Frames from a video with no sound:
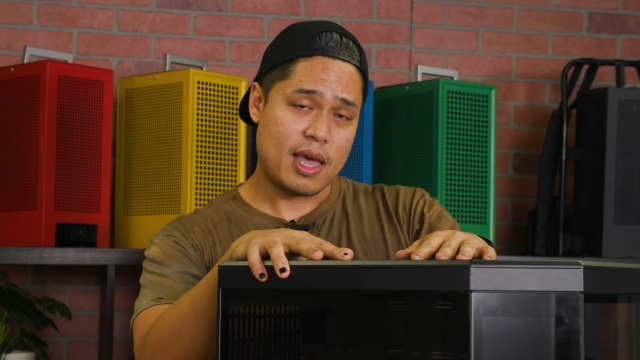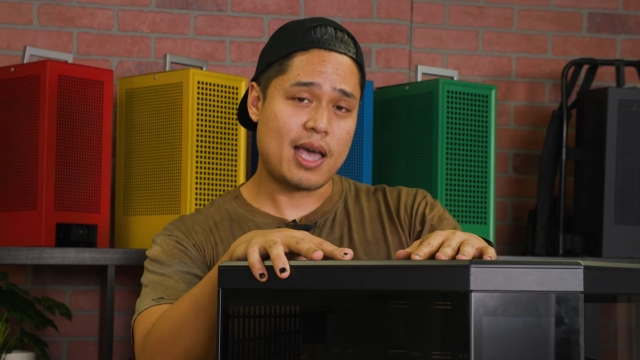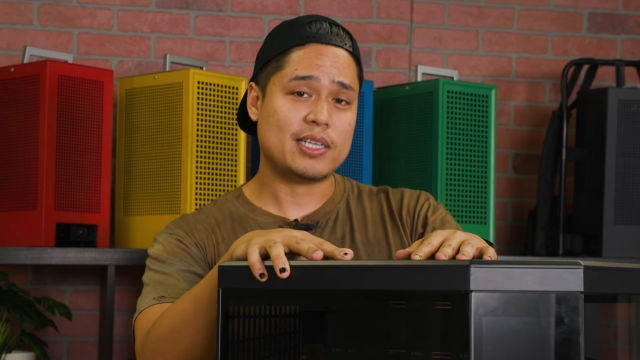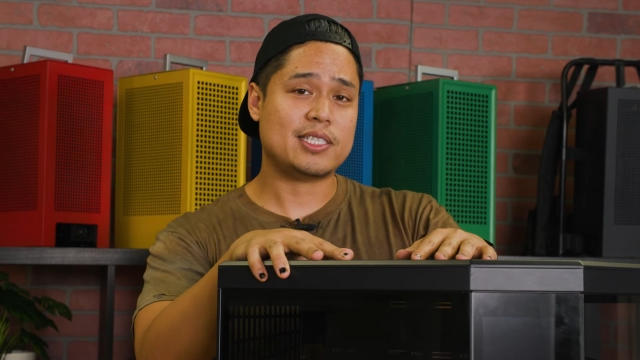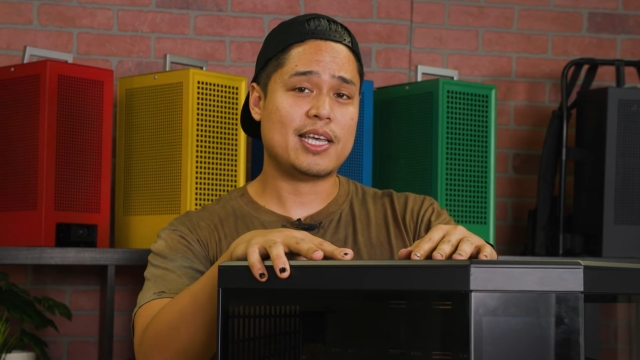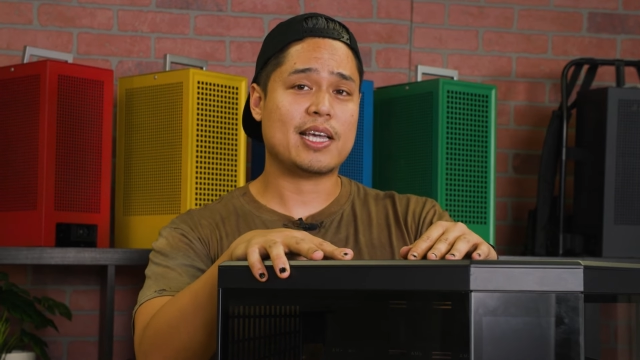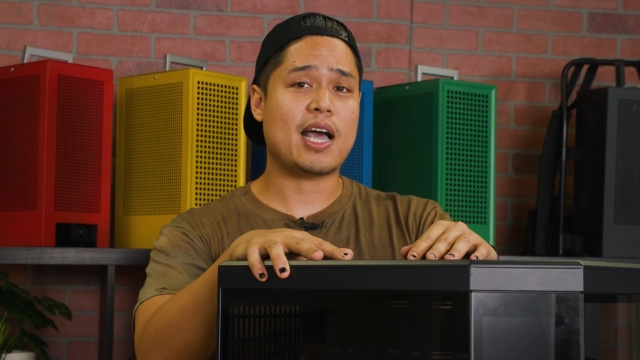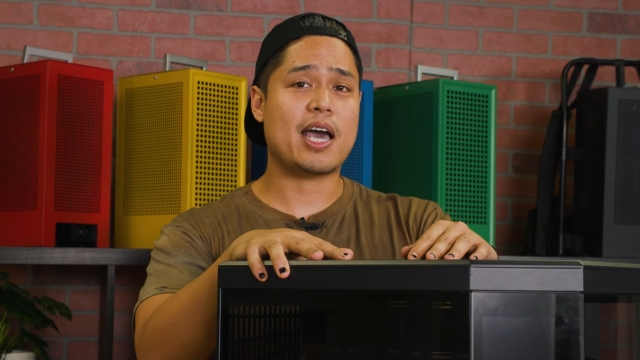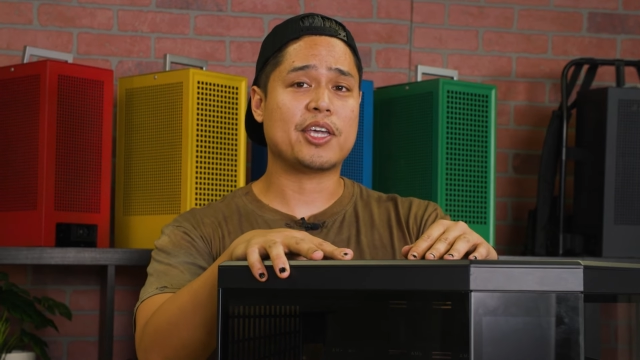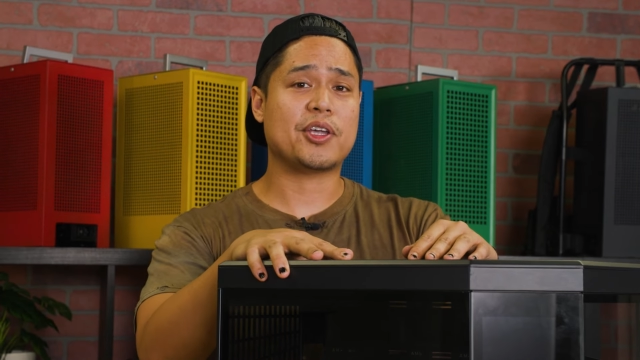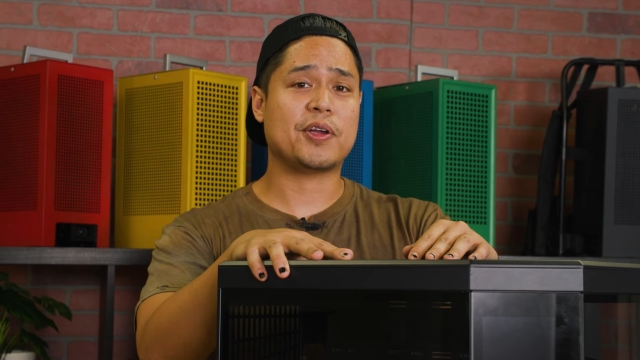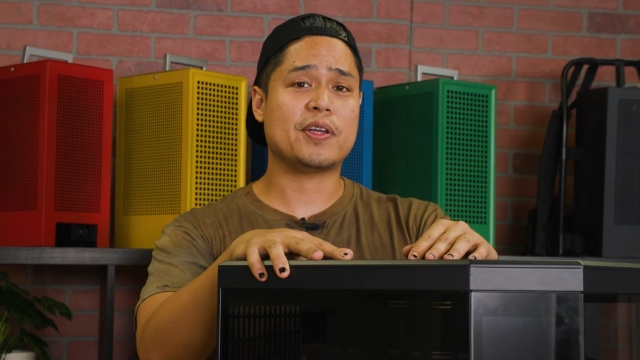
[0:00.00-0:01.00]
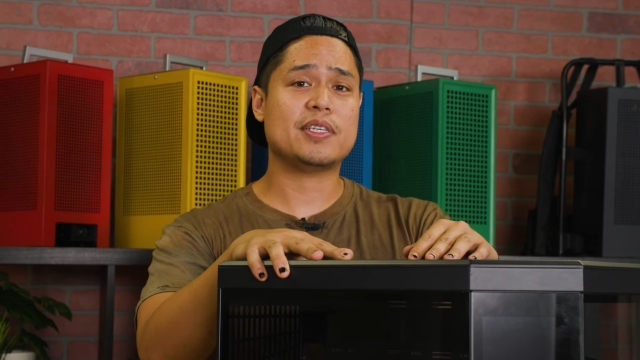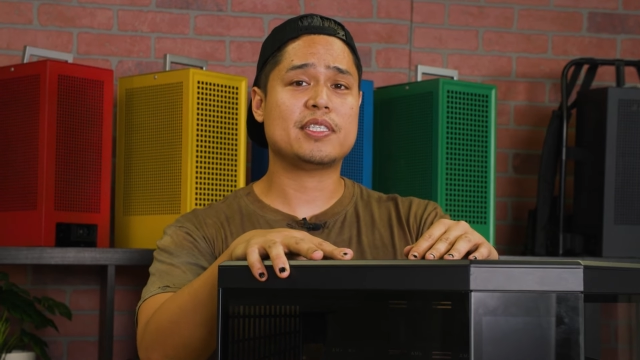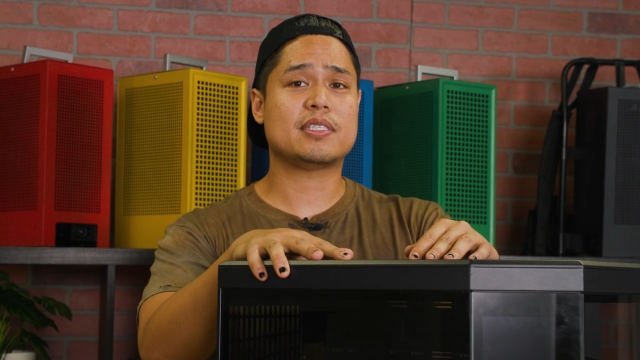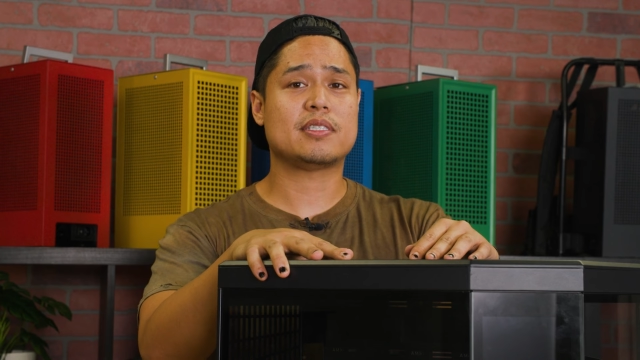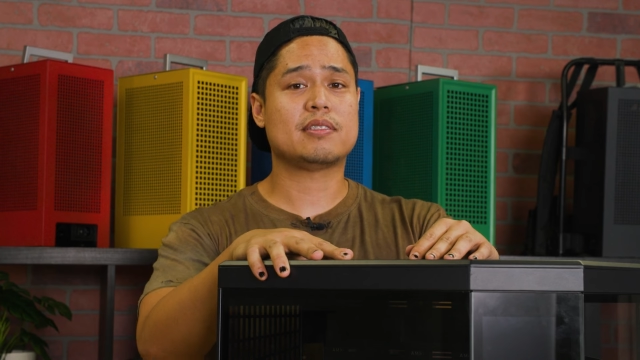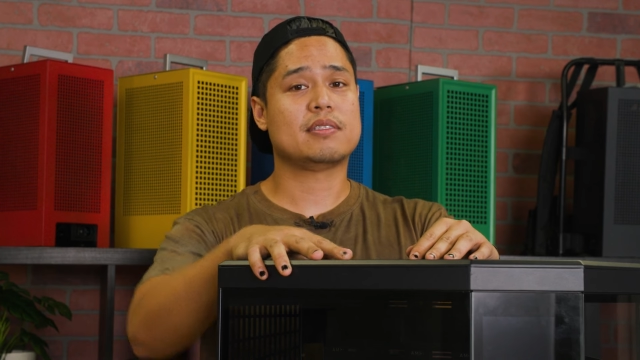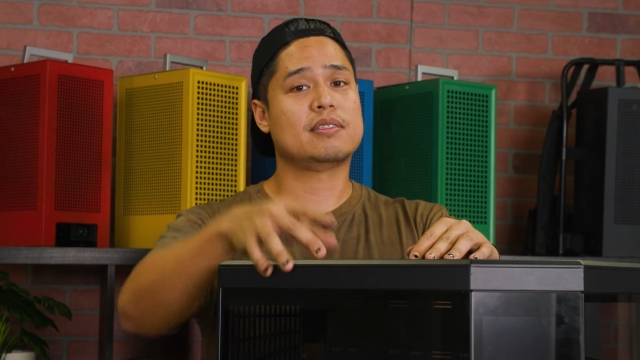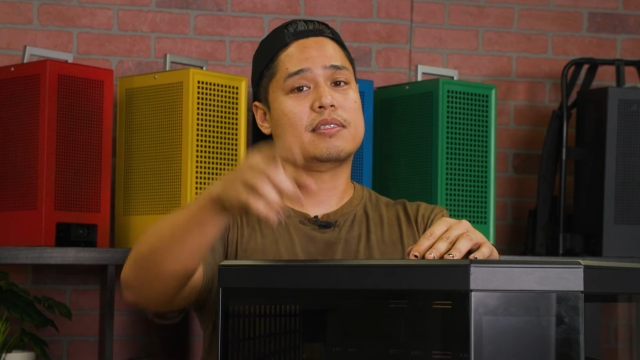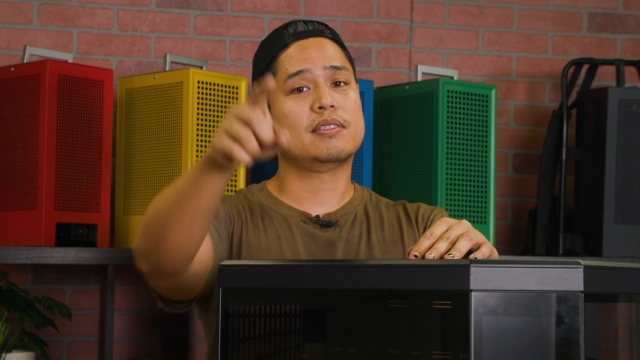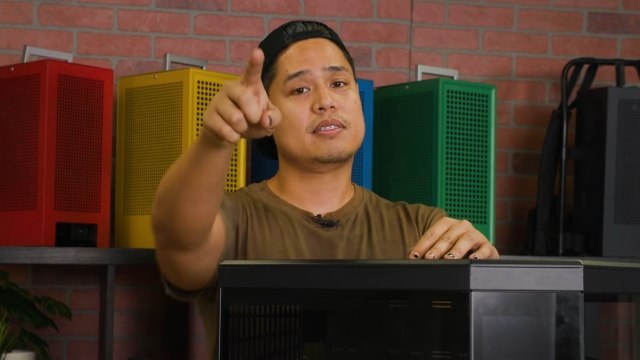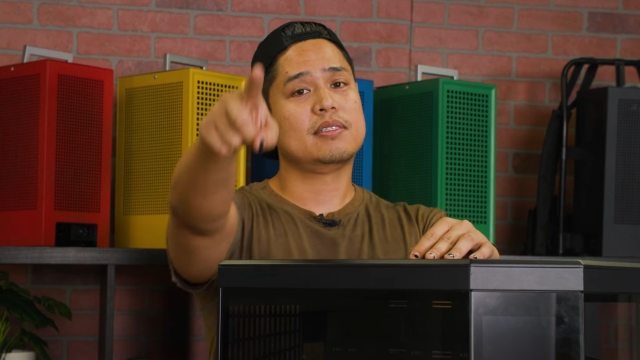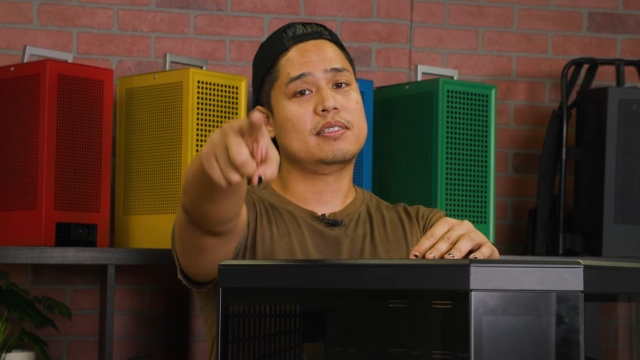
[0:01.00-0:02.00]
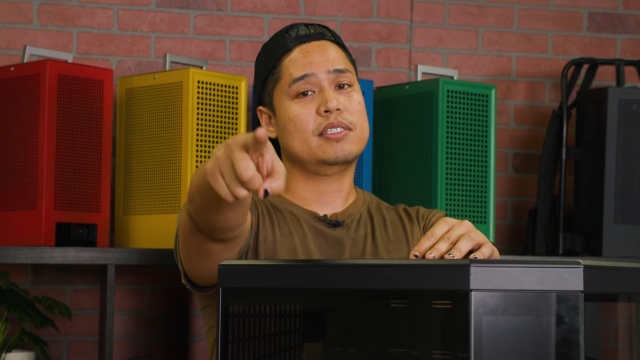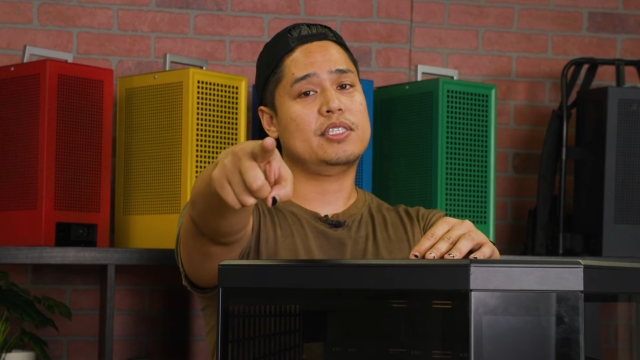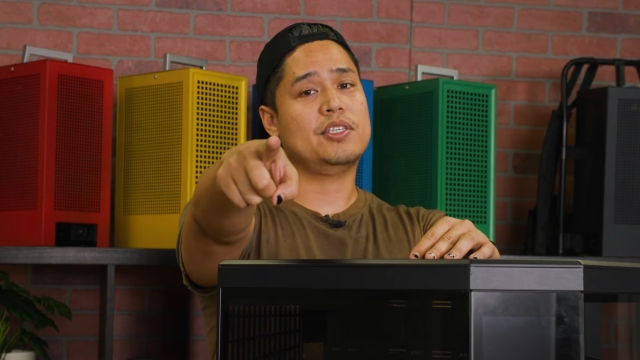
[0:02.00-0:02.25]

hashtag HYTECurious.